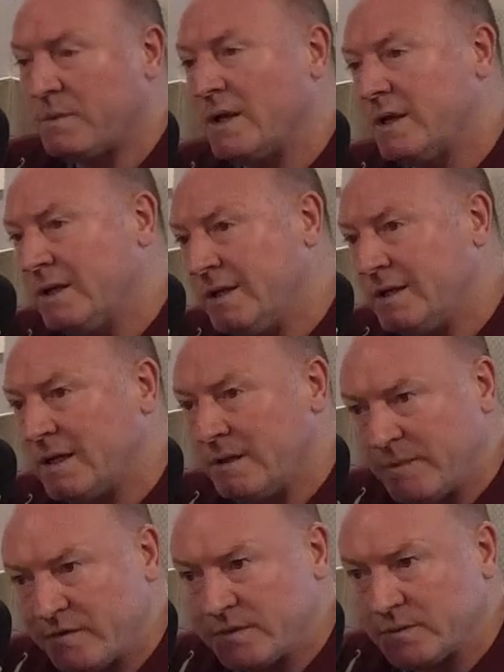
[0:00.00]
to play a league
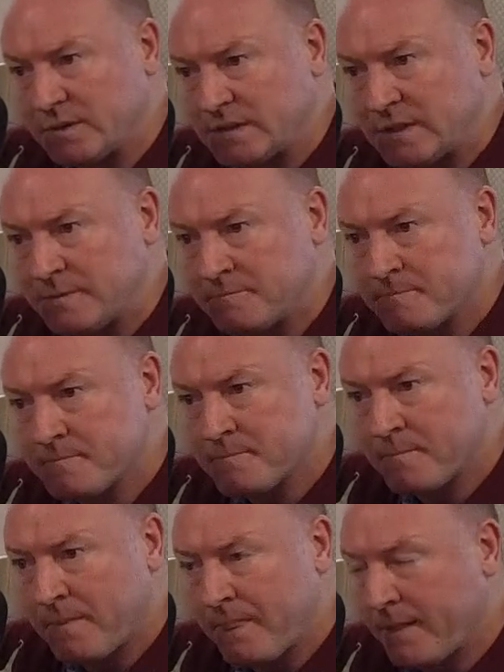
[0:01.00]
game afterwards.
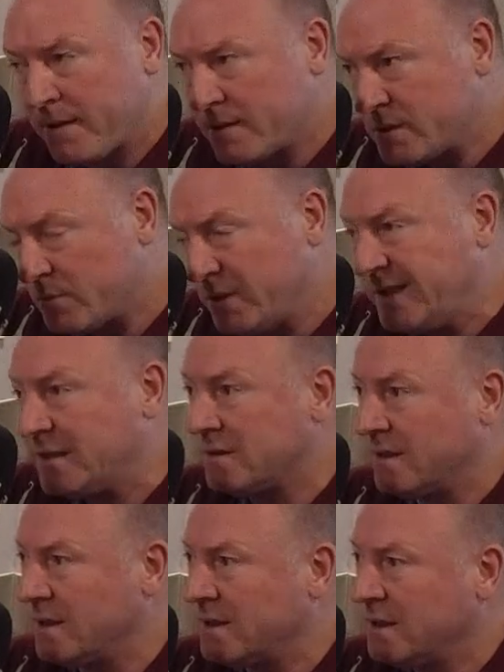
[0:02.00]
So we
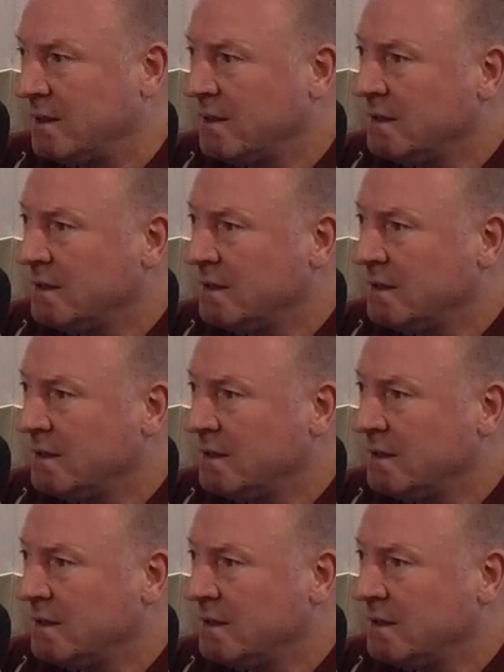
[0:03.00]
did that.